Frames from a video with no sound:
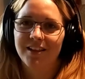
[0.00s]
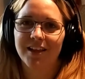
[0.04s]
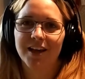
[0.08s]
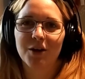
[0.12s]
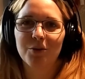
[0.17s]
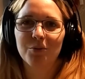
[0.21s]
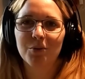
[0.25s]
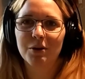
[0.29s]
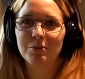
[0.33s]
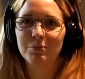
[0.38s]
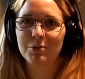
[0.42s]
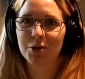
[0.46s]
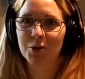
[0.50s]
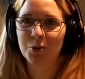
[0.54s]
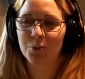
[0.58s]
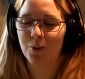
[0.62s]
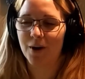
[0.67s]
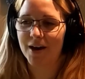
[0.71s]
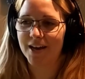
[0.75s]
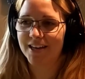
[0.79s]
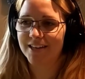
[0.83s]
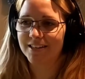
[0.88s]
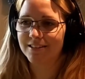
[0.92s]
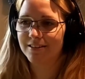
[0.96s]
Like, I want to be
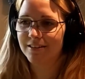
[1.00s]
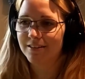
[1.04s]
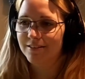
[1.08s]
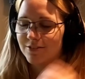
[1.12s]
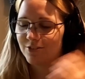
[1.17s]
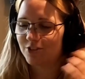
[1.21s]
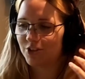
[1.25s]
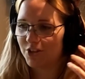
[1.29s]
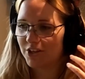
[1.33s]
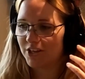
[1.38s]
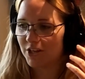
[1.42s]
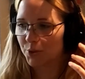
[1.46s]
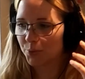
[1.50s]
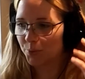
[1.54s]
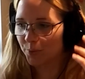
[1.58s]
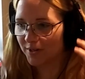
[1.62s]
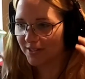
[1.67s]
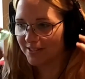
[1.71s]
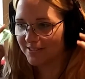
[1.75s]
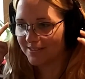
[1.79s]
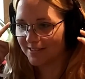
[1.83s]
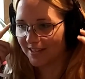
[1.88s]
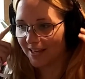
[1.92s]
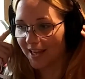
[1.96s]
quiet to hear
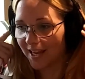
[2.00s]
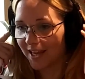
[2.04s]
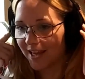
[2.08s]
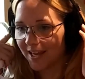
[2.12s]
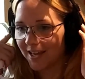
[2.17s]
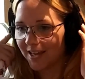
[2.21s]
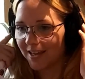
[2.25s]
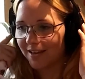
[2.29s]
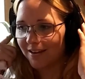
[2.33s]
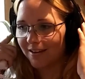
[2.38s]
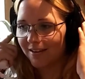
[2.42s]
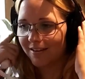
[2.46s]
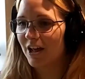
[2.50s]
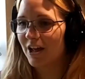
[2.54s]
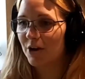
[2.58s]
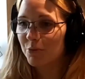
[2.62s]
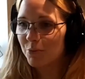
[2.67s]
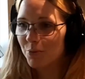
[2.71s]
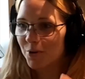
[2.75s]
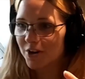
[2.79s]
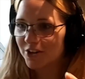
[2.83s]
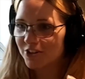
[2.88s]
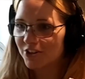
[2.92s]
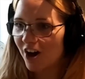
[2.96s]
what he's singing. I
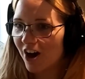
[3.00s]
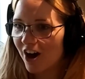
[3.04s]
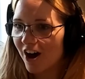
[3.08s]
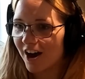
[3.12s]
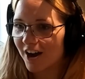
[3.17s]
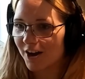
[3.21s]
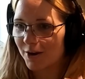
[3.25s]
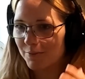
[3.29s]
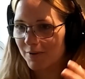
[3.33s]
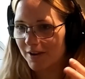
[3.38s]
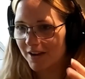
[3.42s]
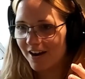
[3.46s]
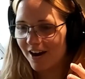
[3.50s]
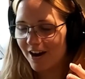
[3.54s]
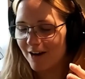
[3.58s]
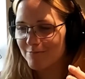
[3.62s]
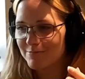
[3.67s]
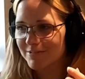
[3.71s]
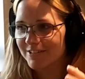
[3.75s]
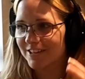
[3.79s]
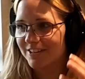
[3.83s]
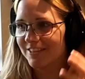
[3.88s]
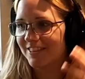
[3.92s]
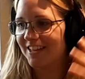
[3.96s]
want to talk. I want to
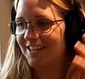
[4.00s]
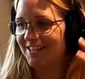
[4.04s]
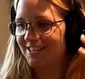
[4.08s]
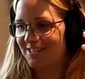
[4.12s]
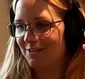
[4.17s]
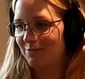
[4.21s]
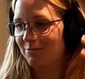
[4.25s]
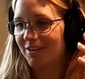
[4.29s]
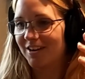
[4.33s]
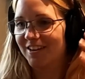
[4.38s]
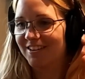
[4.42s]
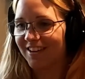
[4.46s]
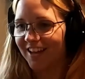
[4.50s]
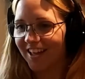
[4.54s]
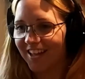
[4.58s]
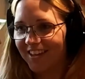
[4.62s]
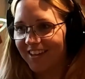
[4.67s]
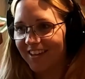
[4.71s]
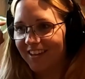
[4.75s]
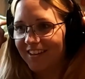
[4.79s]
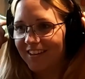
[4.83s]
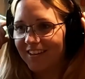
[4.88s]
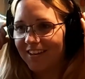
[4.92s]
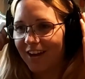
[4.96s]
comment on things. I want to, like,
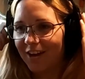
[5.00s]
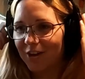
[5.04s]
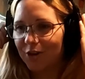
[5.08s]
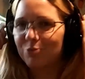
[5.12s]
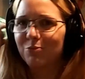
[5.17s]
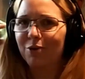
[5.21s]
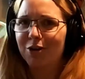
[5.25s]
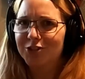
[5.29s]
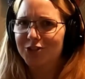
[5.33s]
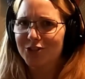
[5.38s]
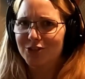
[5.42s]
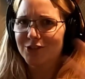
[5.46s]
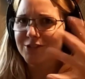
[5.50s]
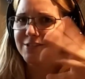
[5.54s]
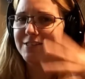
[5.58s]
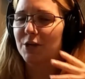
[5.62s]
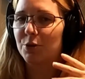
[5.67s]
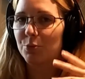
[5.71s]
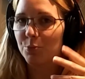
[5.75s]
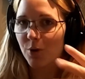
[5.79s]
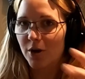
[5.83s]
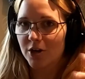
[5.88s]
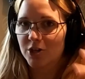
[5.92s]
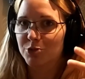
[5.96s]
I don't want you to
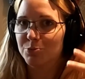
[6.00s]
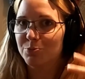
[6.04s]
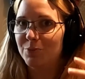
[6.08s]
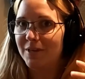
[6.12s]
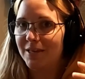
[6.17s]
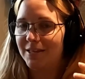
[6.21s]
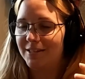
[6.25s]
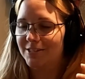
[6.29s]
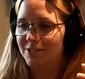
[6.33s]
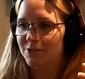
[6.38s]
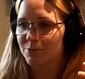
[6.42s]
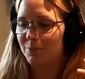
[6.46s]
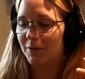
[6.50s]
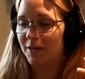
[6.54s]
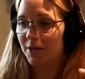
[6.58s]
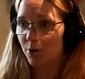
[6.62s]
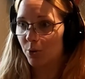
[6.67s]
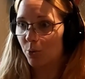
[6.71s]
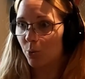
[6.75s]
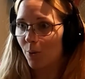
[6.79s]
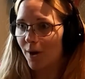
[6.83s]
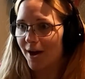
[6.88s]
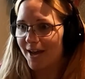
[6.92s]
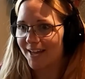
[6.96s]
just watch me. Just be
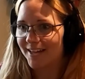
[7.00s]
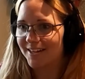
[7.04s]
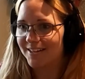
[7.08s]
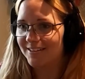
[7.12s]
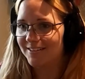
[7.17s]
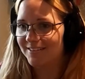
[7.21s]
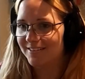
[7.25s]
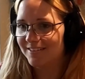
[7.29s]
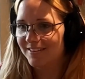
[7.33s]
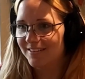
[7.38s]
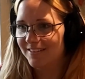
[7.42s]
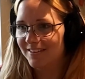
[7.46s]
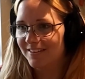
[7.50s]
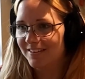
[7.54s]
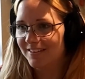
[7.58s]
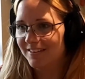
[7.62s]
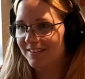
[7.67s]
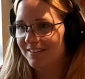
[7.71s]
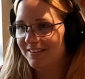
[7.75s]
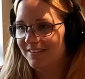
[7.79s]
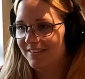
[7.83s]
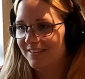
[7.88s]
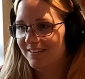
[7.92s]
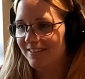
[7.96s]
quiet.
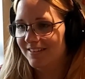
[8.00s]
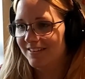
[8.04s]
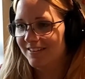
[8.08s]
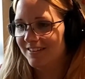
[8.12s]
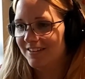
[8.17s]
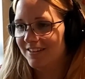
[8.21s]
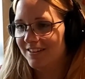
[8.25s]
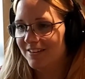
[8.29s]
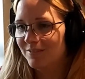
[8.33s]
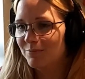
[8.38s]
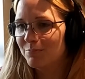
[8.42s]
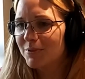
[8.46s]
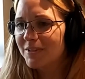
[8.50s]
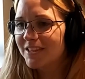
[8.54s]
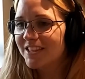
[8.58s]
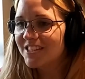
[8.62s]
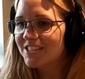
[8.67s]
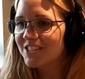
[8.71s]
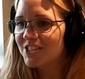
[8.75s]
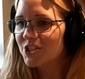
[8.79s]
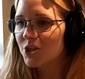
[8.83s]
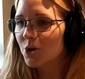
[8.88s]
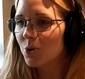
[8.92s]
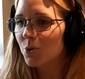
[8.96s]
But
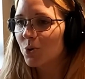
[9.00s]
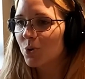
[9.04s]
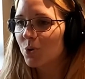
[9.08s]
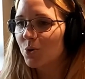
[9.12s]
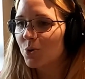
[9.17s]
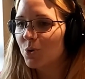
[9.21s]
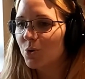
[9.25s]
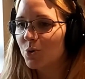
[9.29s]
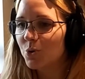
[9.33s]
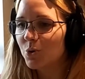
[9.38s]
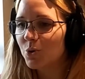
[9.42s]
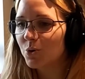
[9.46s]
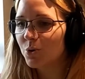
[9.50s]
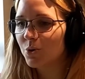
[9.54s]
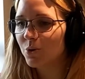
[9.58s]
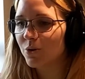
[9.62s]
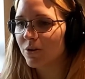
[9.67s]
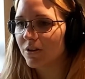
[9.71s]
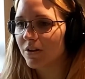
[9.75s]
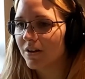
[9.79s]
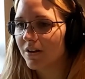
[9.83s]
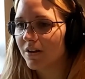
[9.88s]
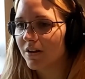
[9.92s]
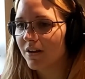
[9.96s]
this is so cool.